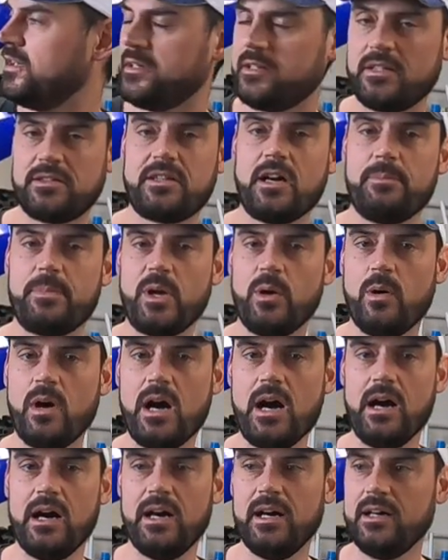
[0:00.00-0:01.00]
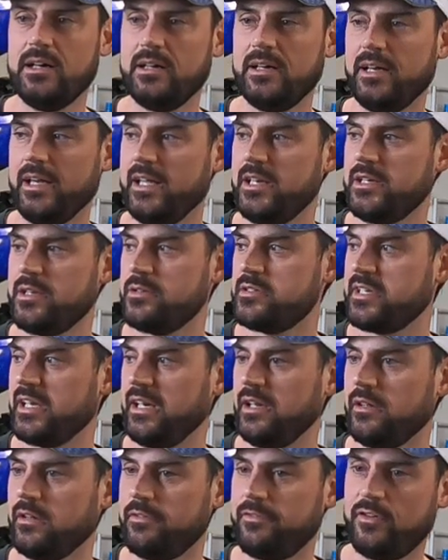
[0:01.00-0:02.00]
the WR in New
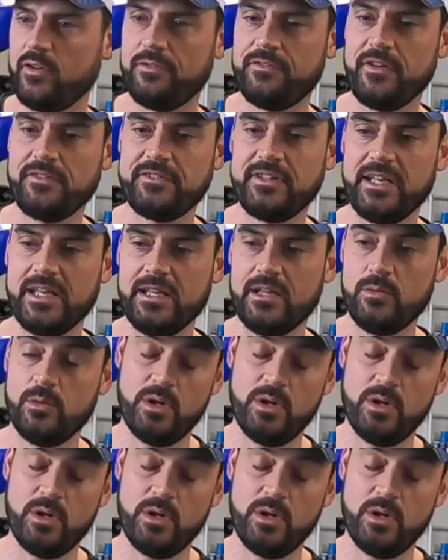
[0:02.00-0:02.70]
Zealand, the 450,